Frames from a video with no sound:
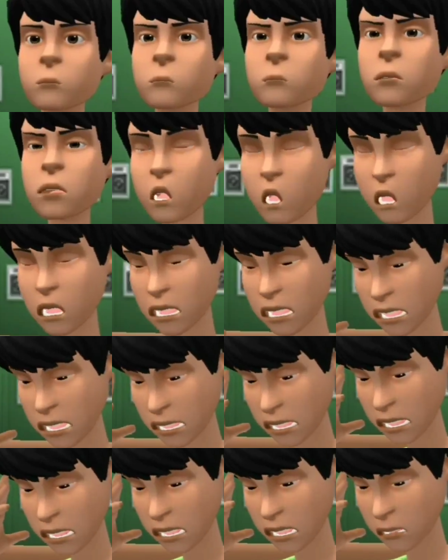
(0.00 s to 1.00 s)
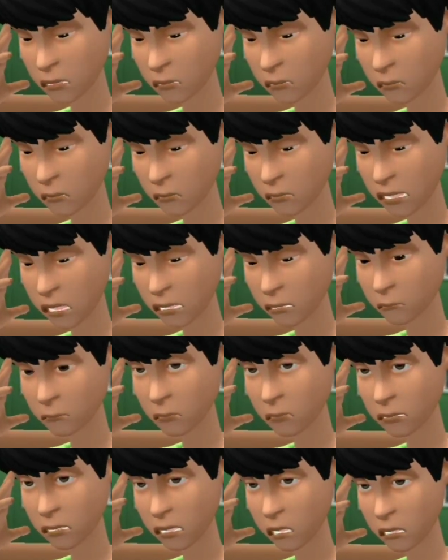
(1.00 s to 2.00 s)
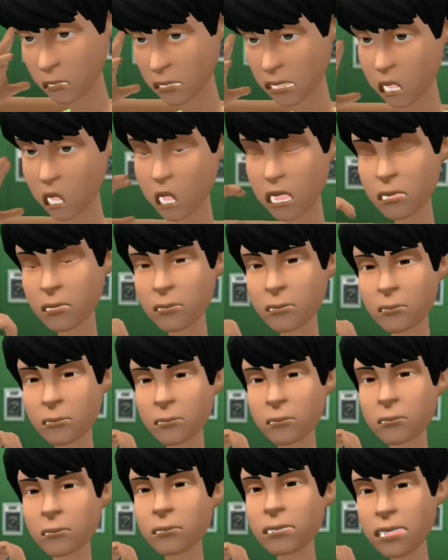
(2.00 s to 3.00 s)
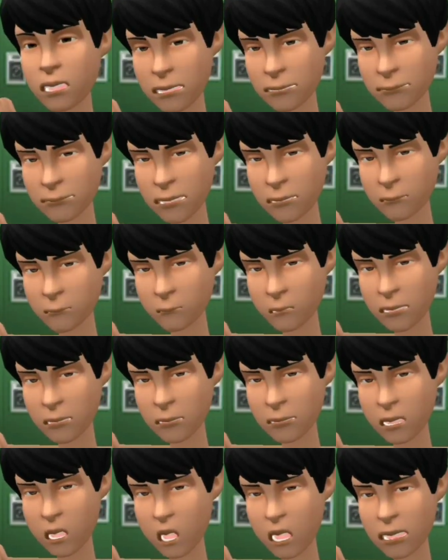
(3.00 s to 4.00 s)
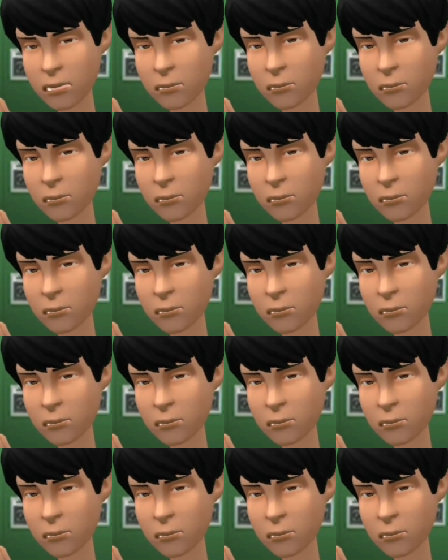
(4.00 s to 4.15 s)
Fabian, is that you? Are you coming?